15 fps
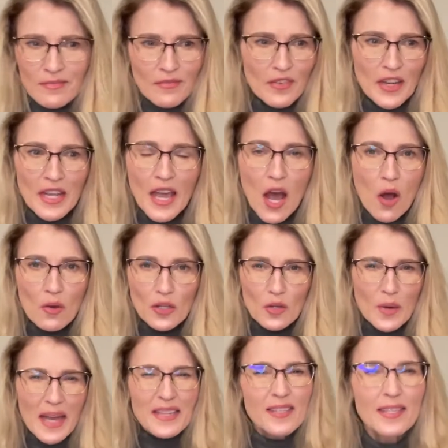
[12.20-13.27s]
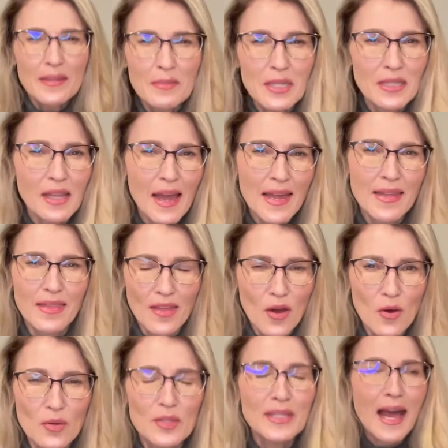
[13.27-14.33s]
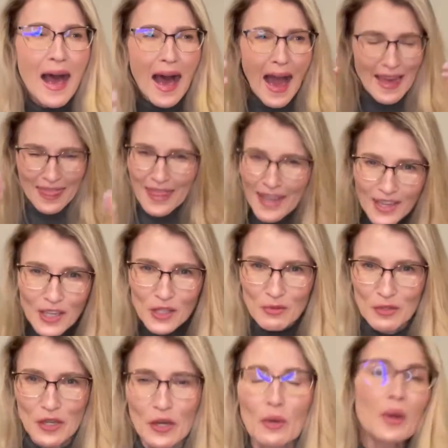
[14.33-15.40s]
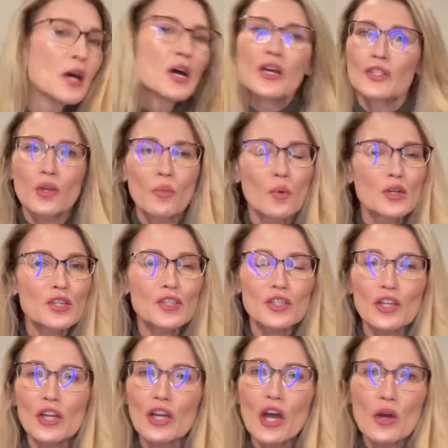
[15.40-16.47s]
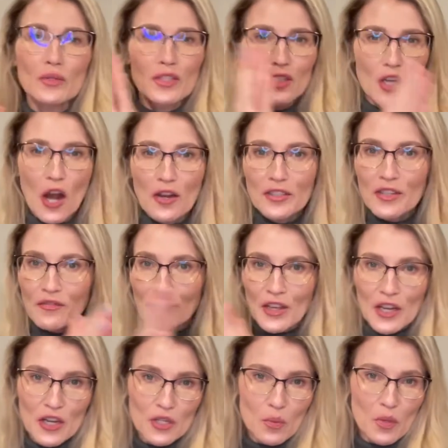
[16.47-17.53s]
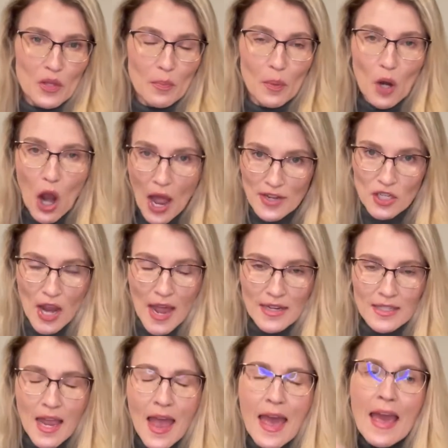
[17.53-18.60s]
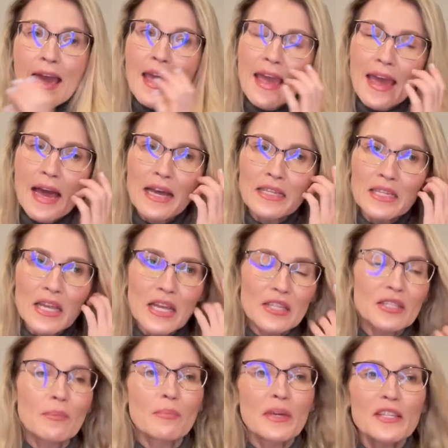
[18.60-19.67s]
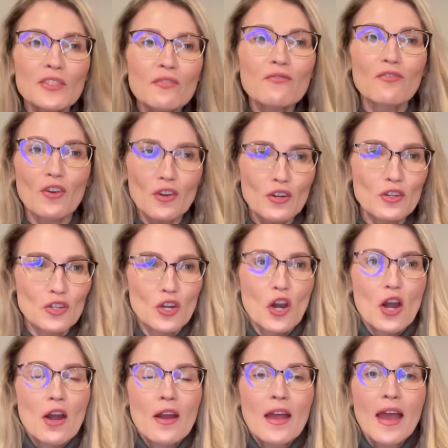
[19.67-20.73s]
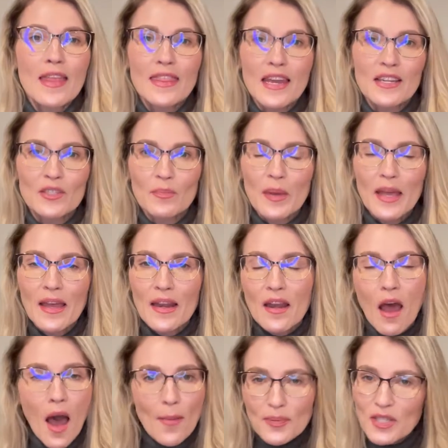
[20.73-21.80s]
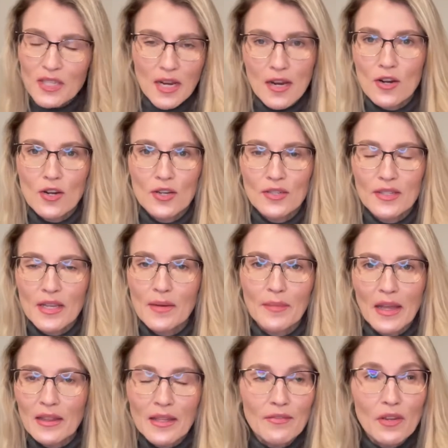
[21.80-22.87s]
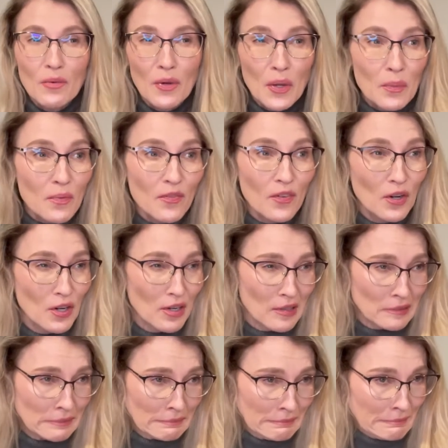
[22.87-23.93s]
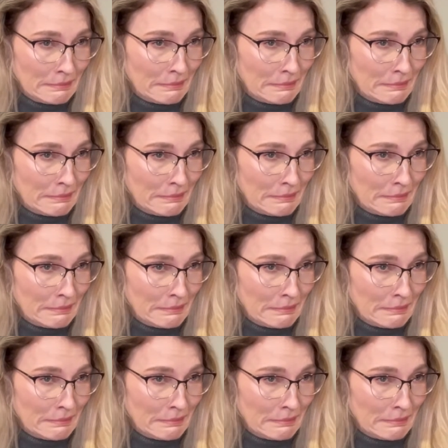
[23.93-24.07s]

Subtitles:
video. You guys seem to like those. I think you do. So we're just gonna go start to finish with a project. And it's a piece of furniture that has been upstairs in my living room for